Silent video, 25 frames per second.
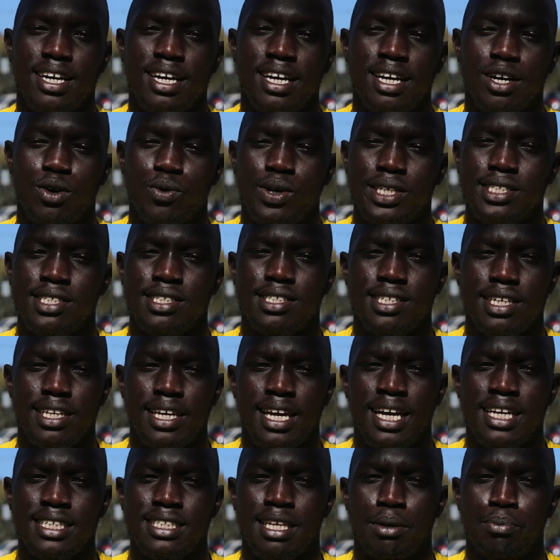uh, Western
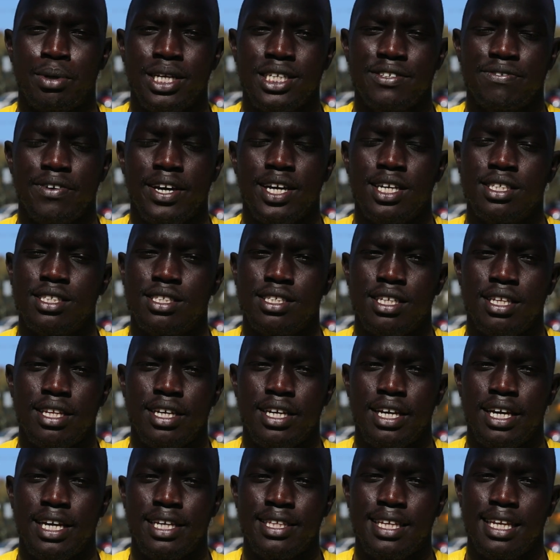Sydney has the best fans in
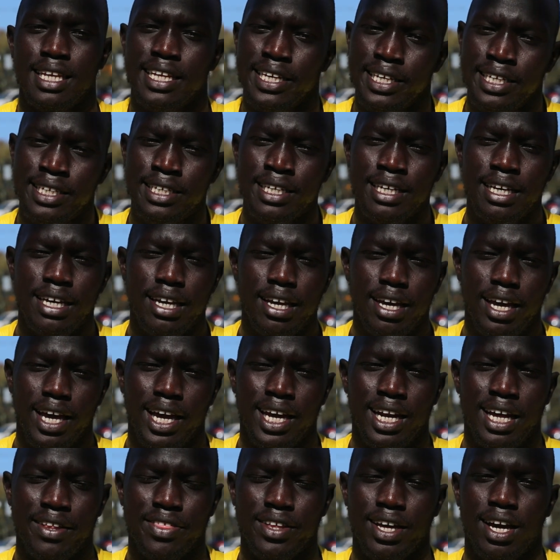the in the league,
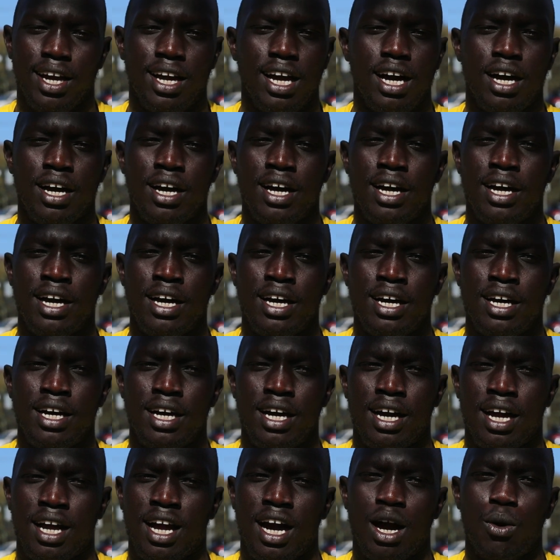and I think I can't
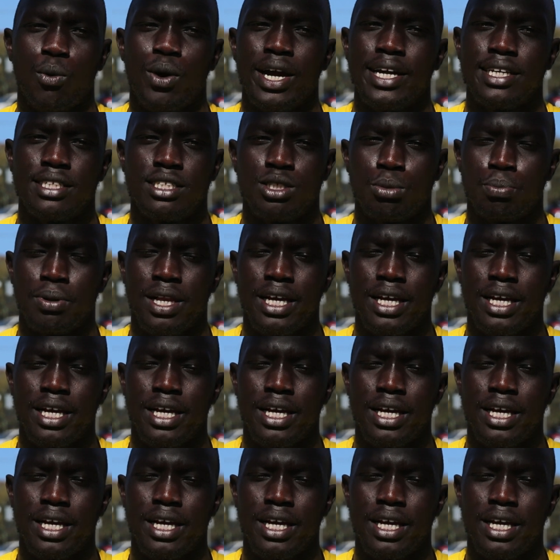uh, I can't wait to